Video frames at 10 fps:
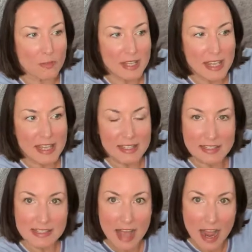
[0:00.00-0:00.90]
from the
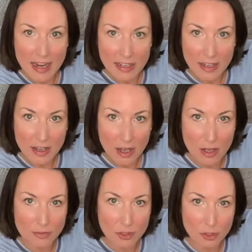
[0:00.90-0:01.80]
inside
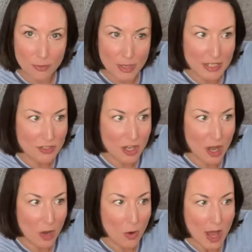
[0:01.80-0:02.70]
of your big
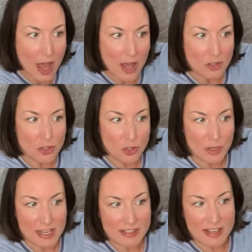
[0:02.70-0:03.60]
toe,
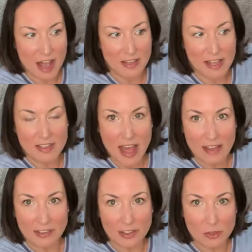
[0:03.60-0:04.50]
trace down in
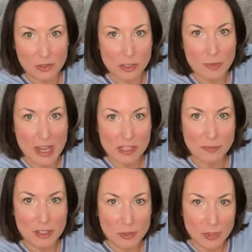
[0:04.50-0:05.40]
that little space
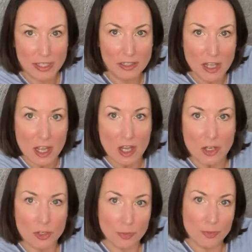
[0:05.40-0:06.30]
between
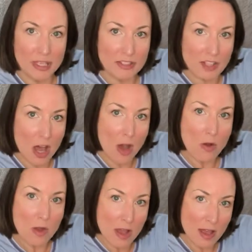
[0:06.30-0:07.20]
your big
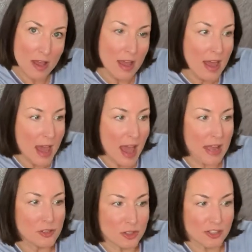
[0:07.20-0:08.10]
toe
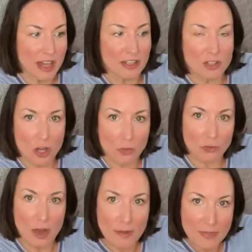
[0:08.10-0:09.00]
and your second toe.
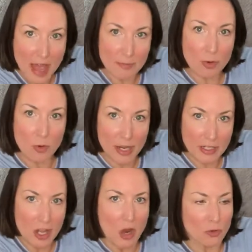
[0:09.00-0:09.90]
Rub that
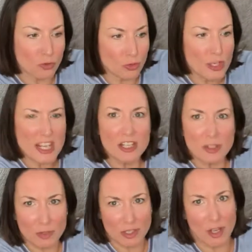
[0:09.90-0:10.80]
point
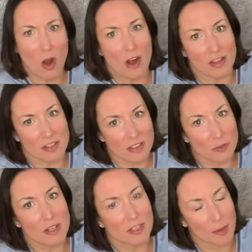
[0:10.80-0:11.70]
really, really hard. And this
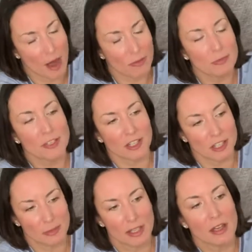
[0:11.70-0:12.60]
one is probably
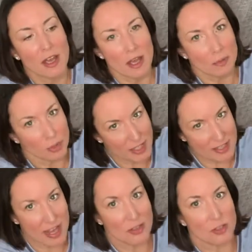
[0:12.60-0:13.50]
gonna be
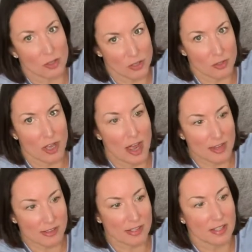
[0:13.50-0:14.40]
pretty tender on you
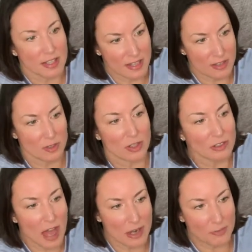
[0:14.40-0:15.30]
guys. It is on a
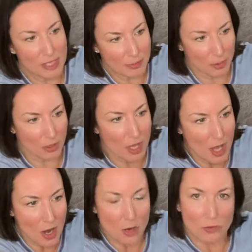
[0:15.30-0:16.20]
lot of people.
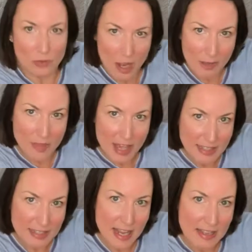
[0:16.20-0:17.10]
Rub that
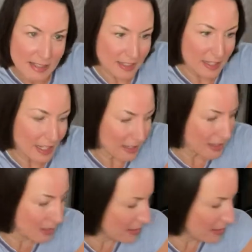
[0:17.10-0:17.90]
intensely.